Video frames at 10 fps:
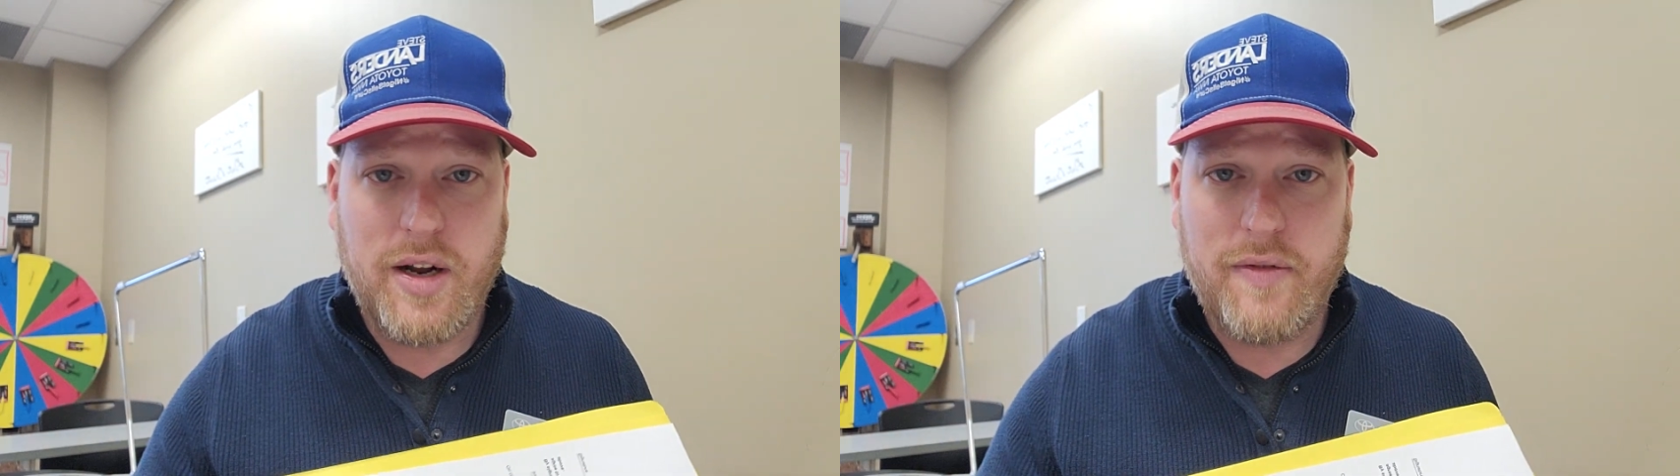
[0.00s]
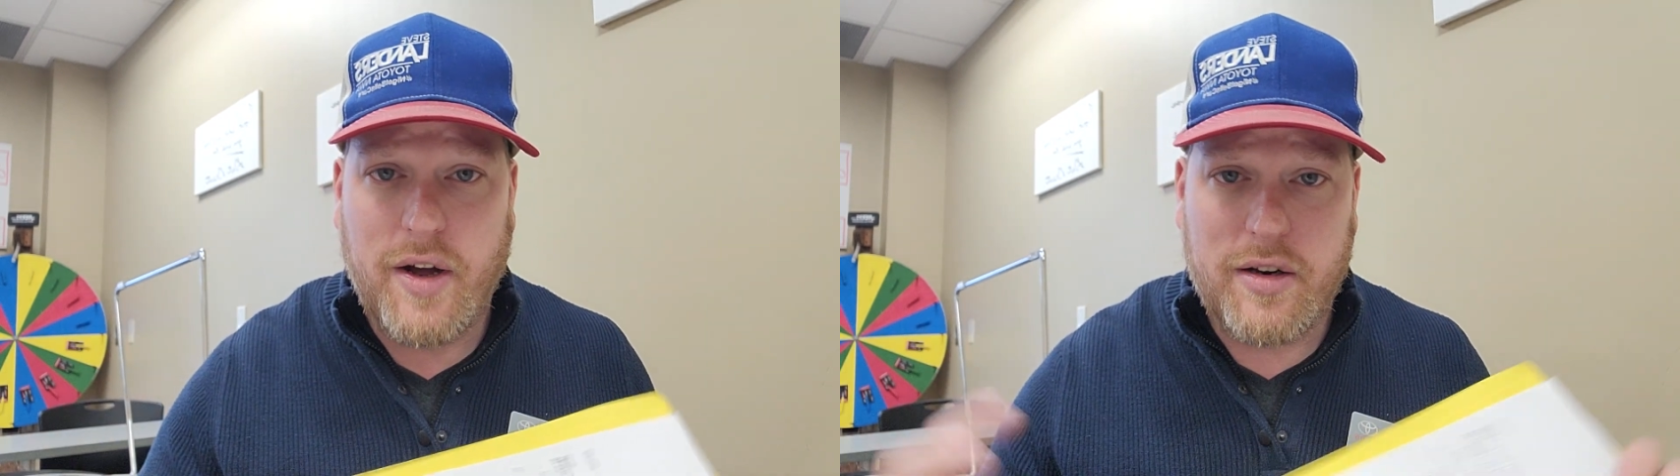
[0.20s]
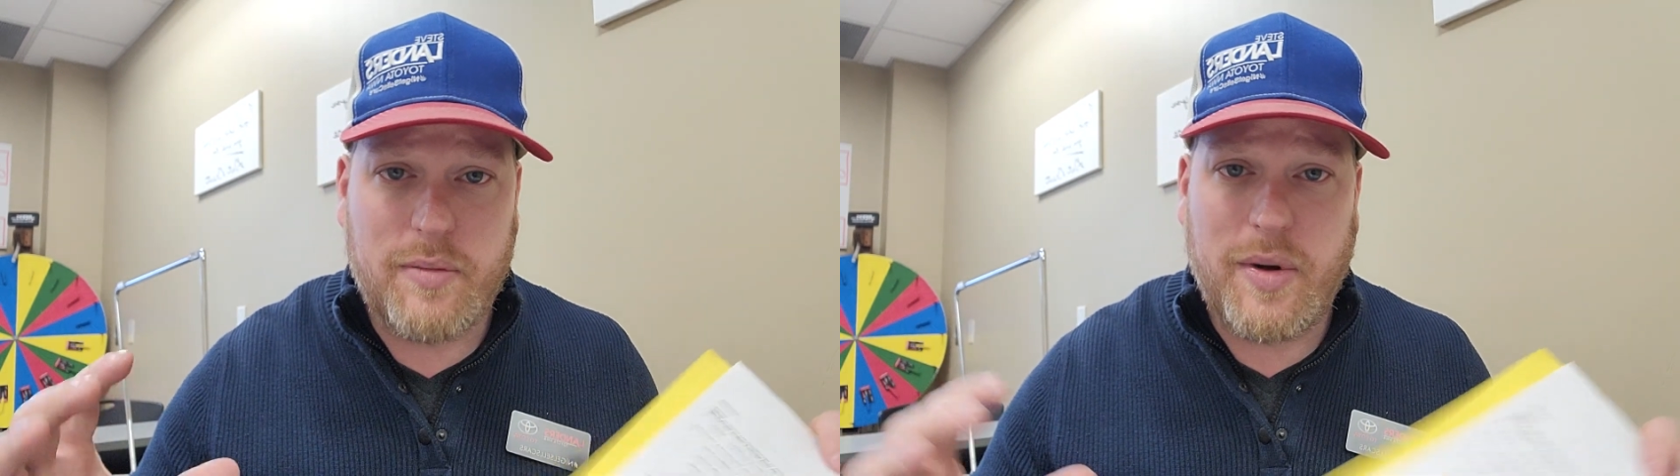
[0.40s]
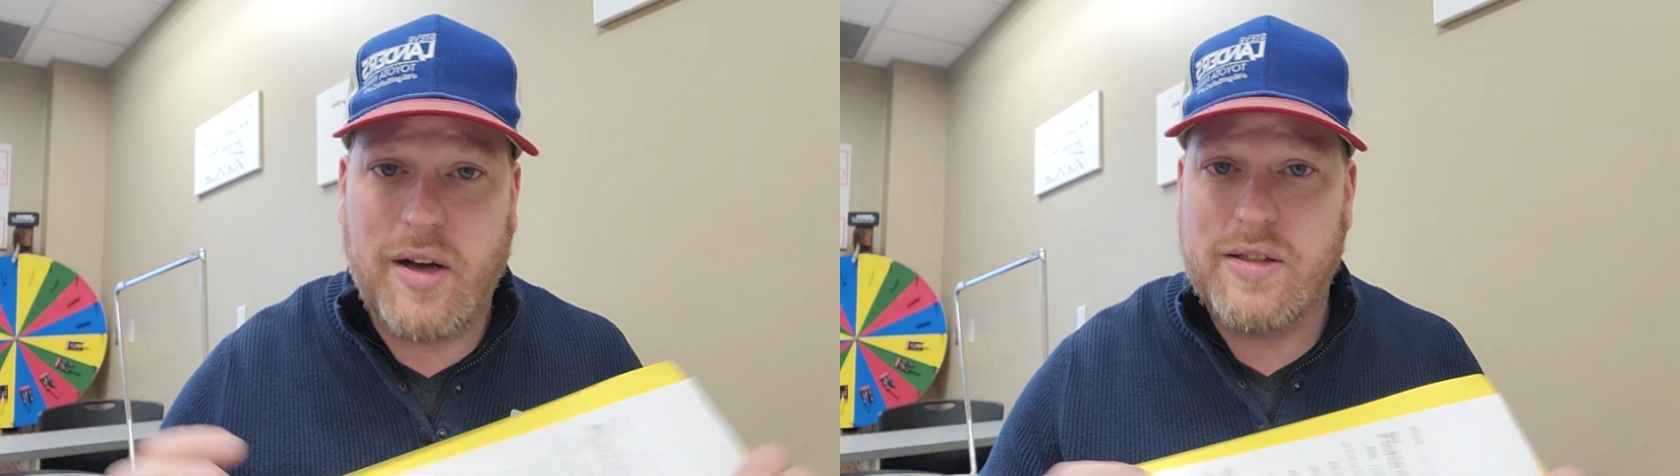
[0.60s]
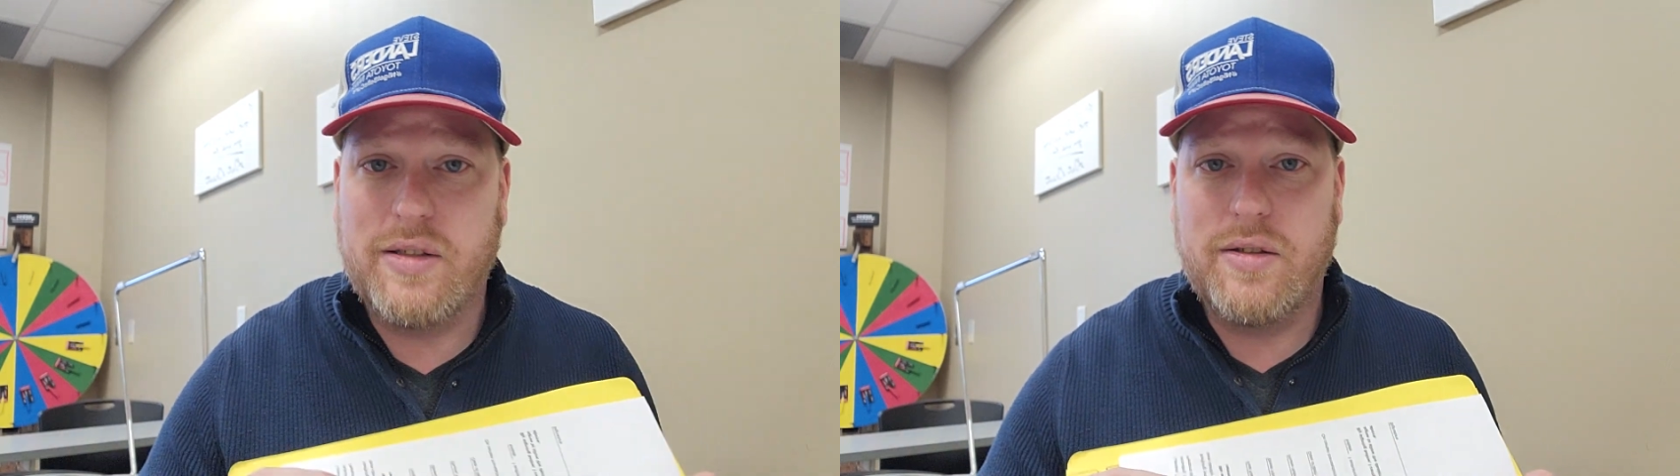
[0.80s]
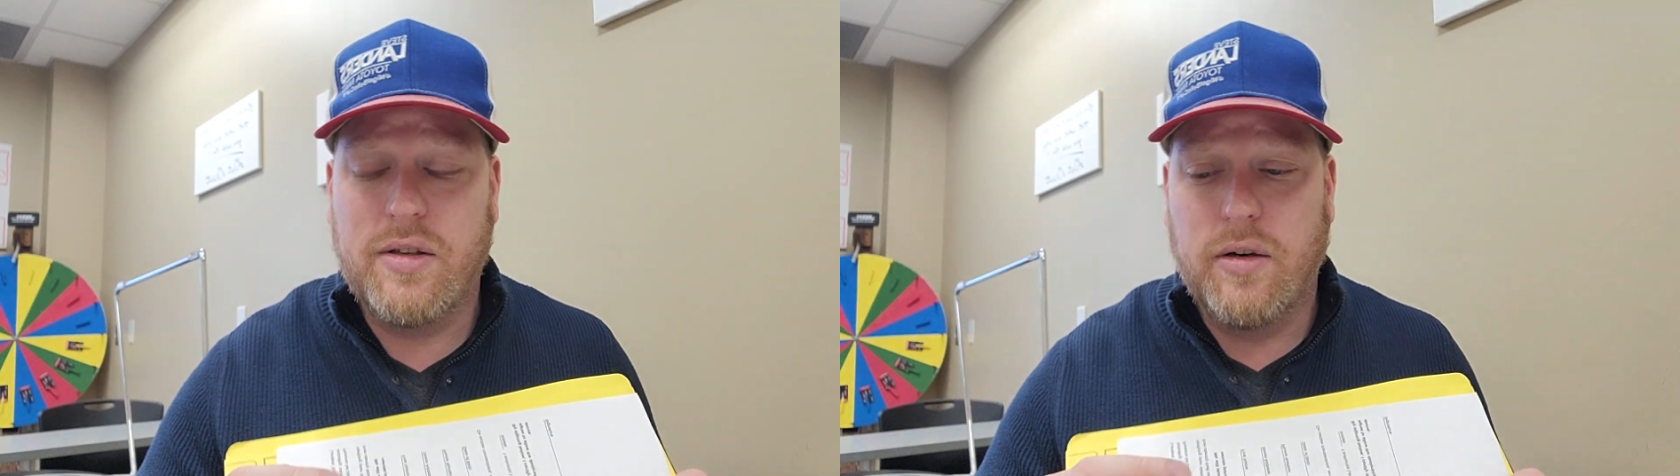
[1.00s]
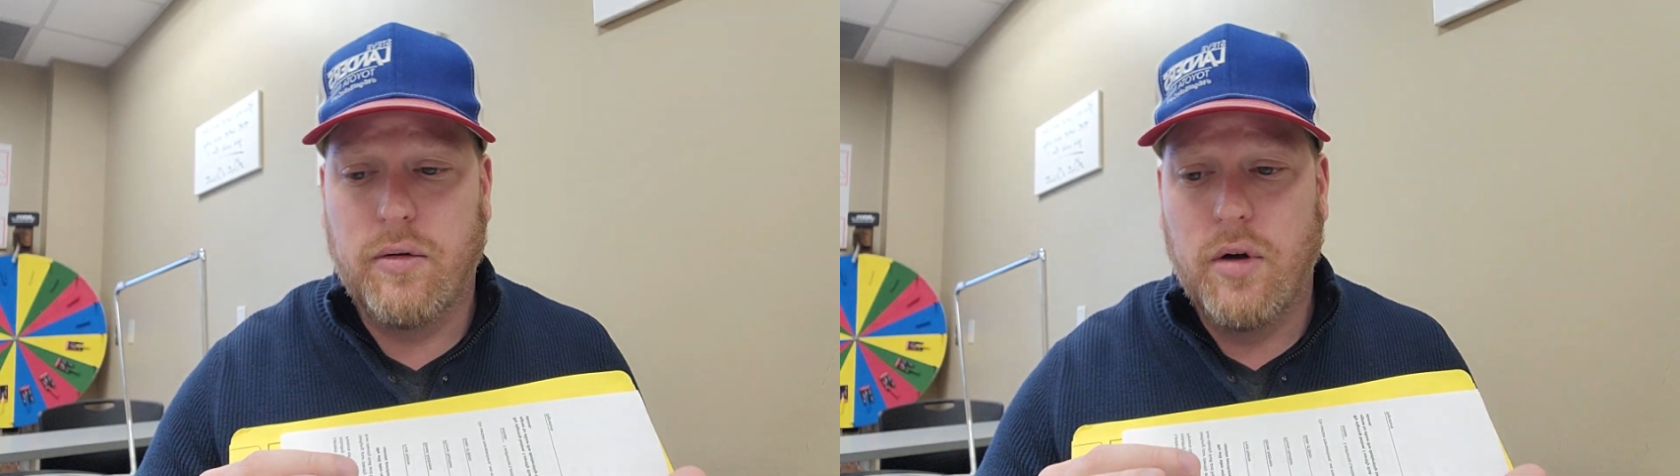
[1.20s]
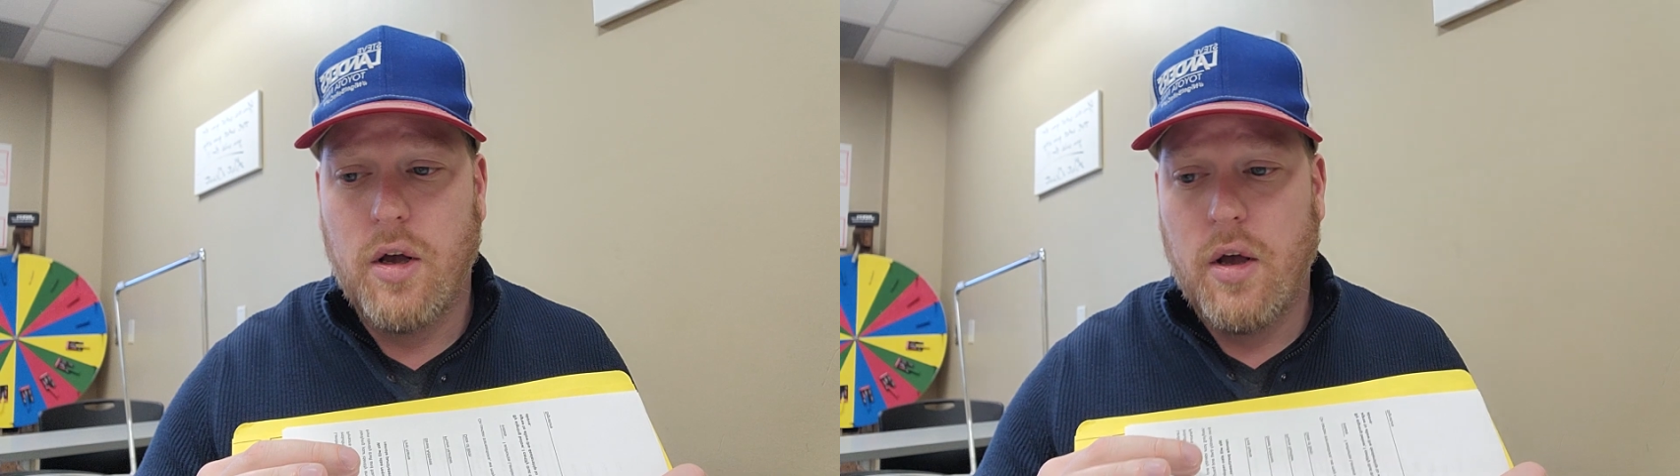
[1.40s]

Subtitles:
I've got a deposit. So